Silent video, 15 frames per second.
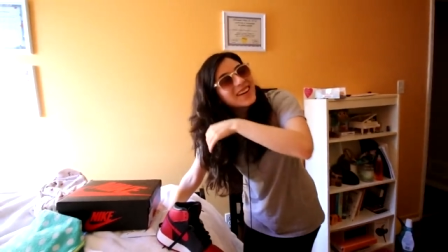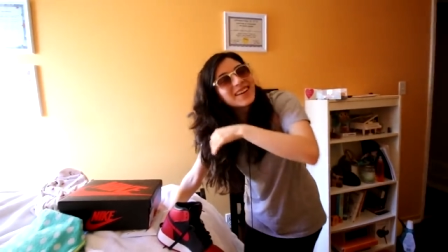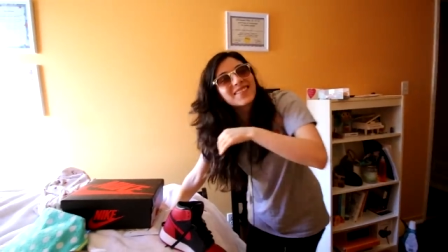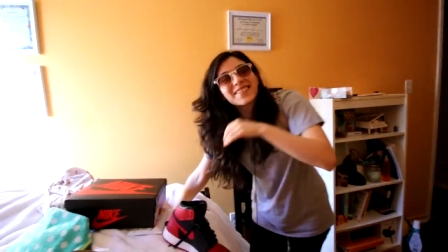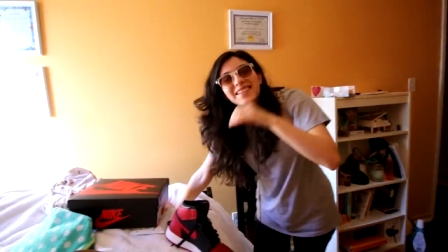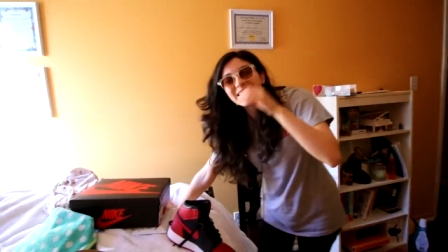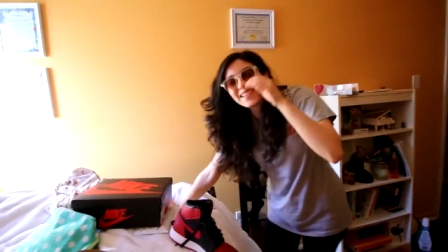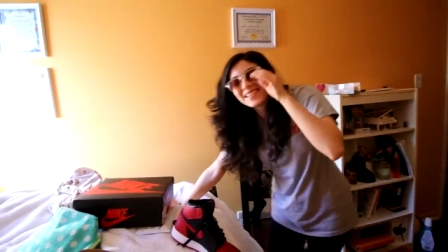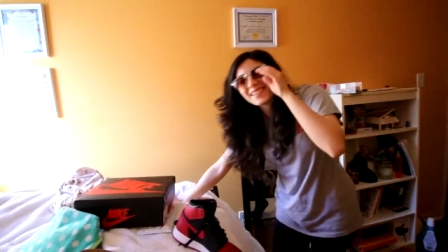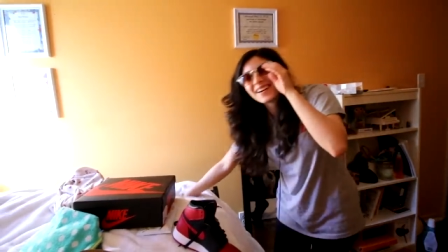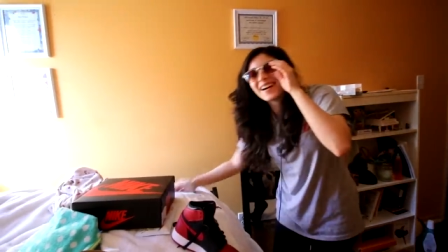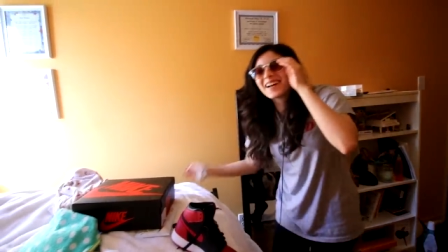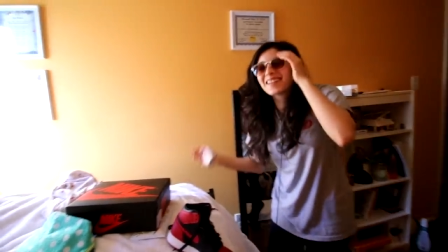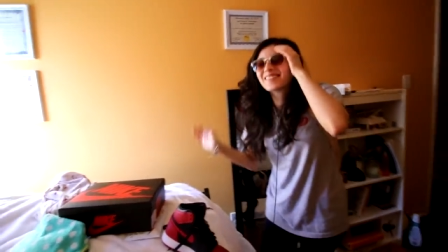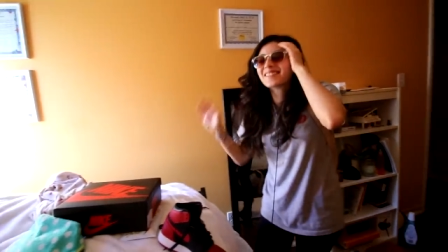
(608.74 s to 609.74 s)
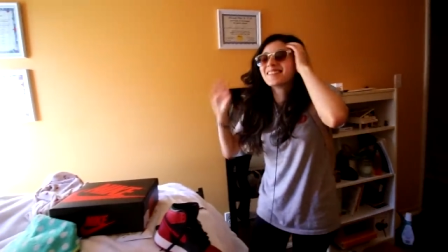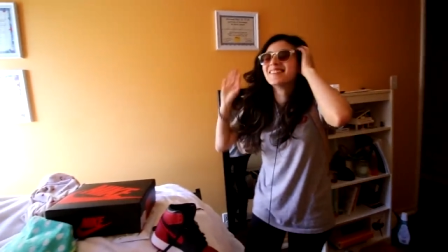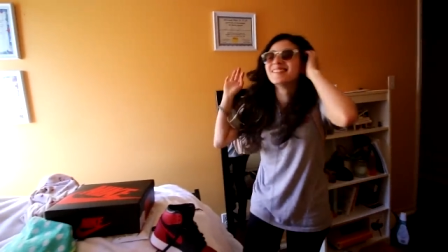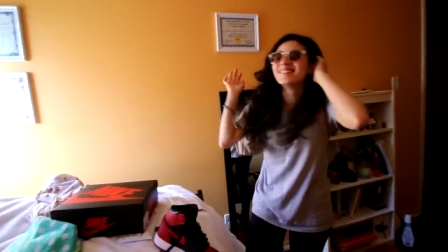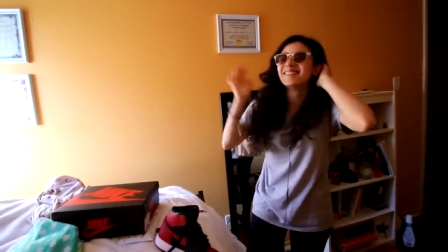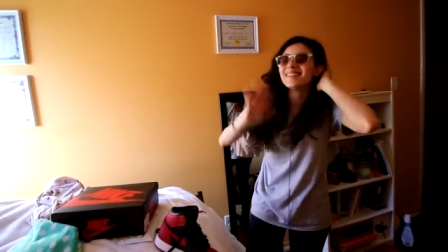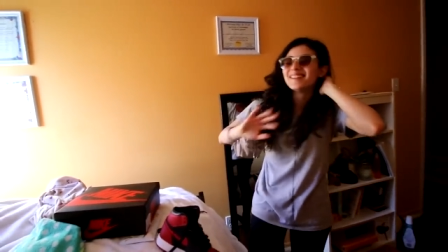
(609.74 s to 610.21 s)
I'm gonna, no, I
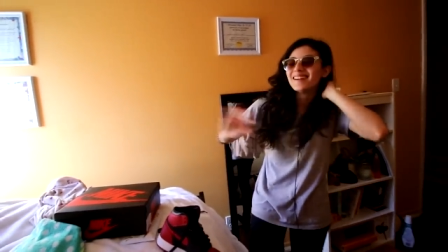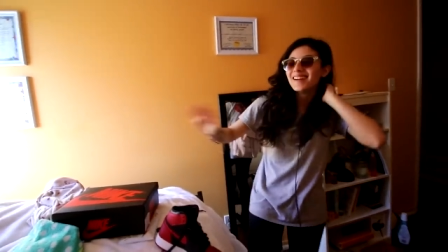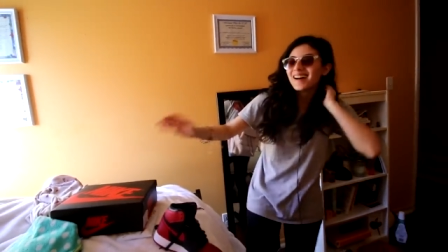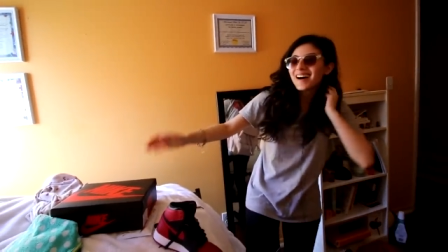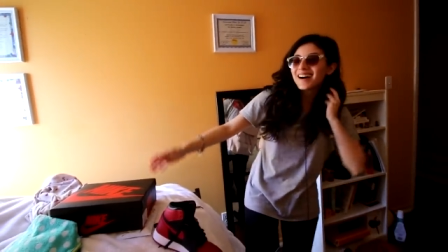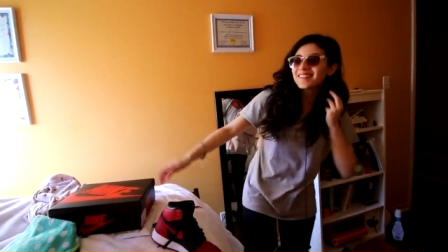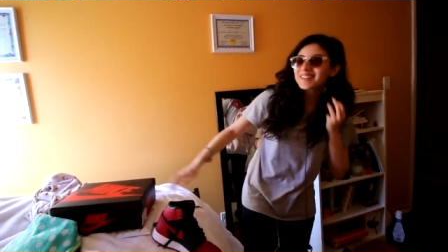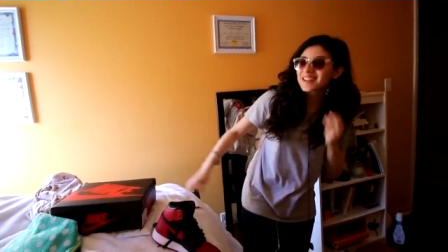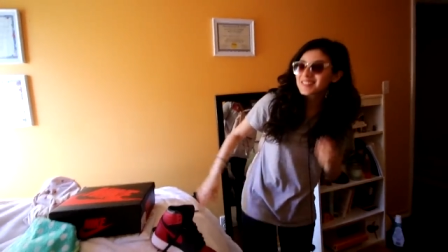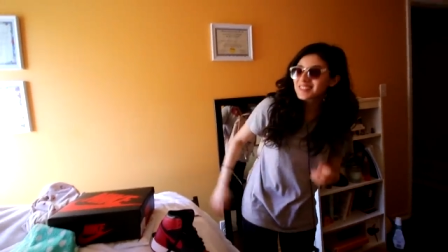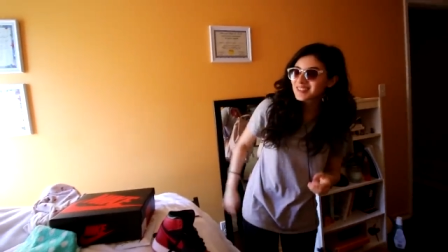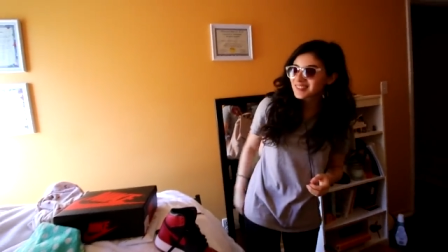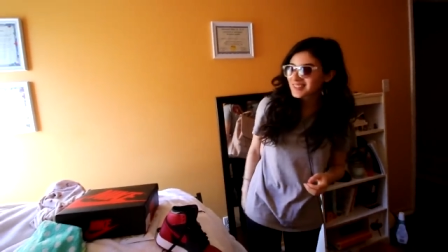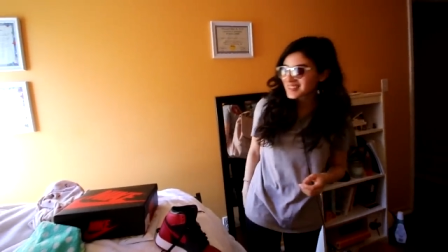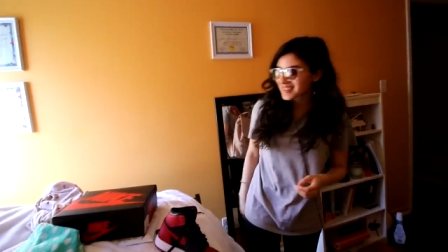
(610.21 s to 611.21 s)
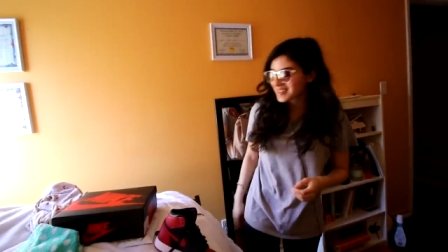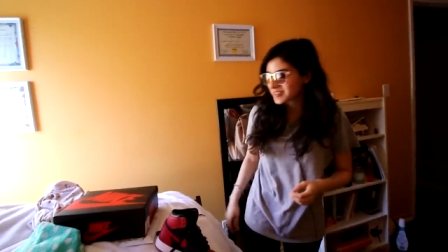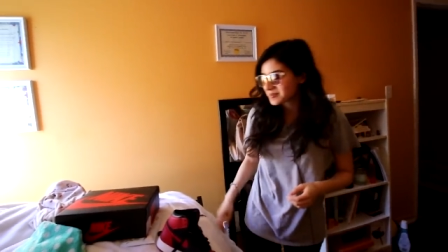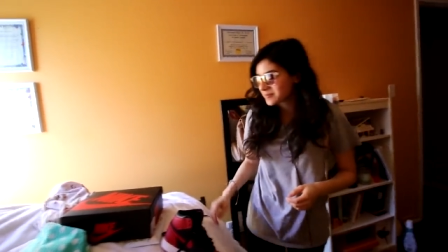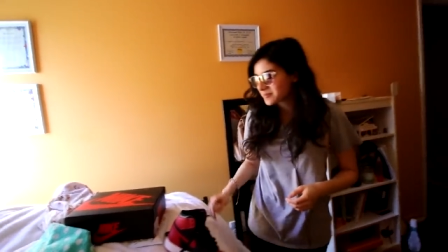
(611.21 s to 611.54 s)
don't know. I would have to switch it up.